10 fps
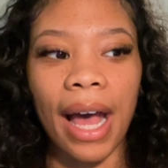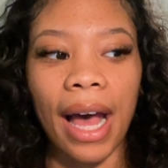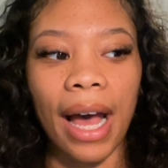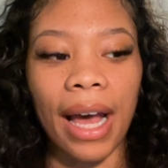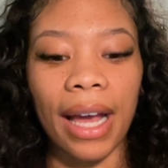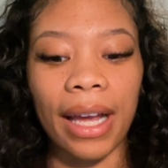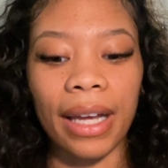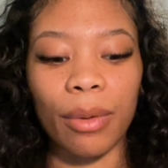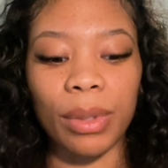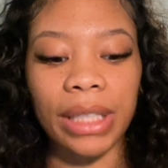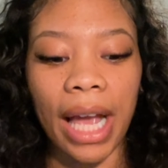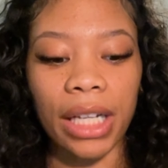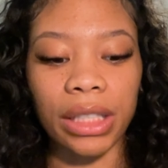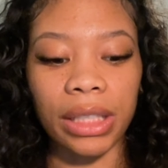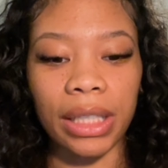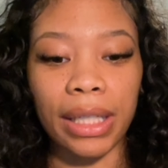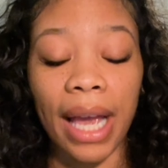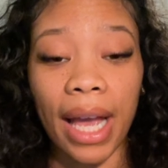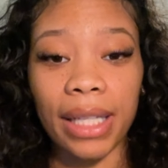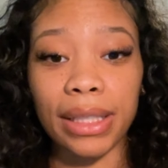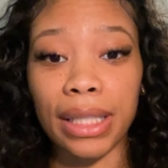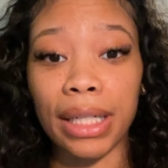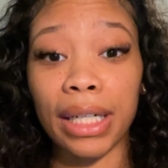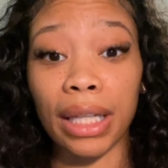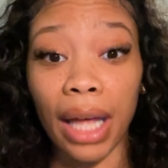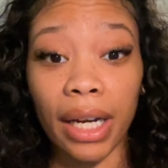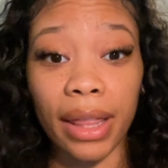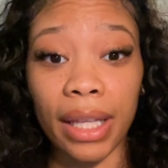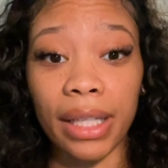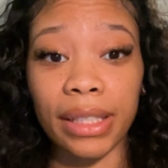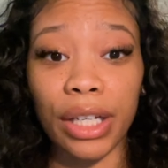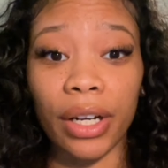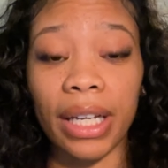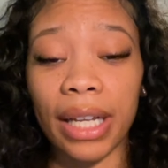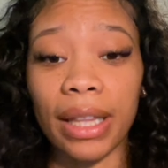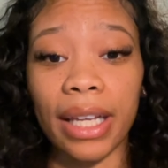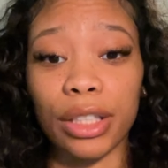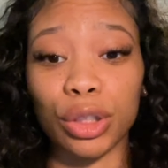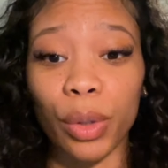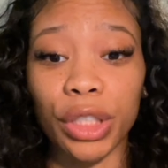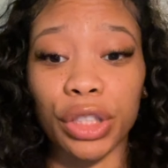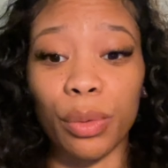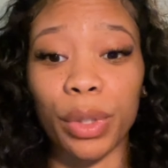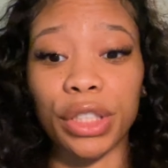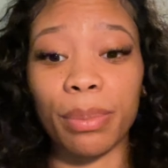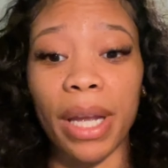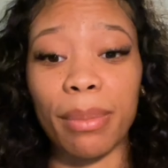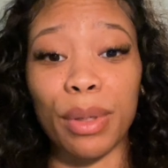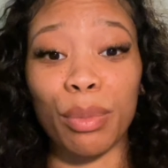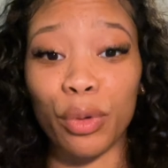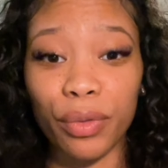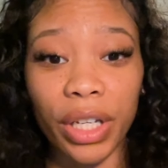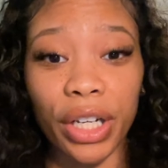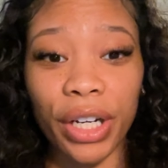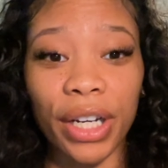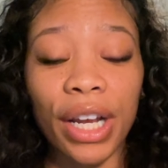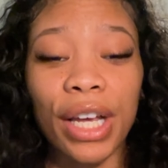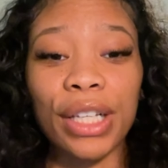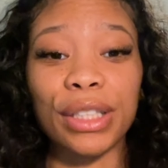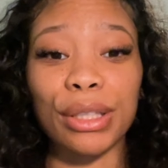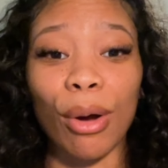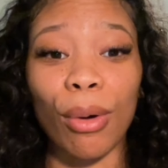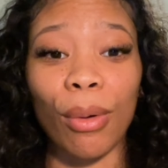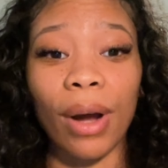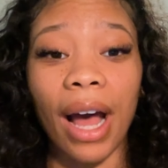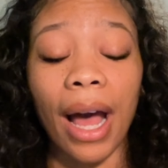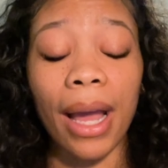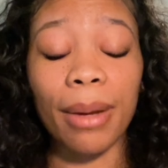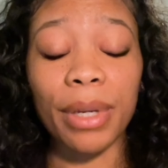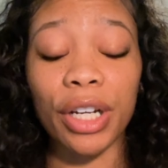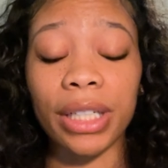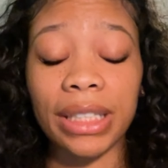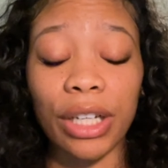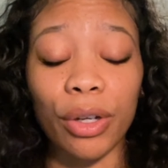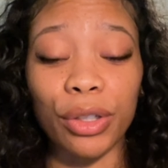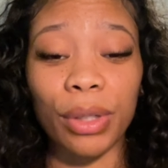I was actually casted in a lot of things here in Atlanta, Georgia, which made me move here. So I am here to tell you,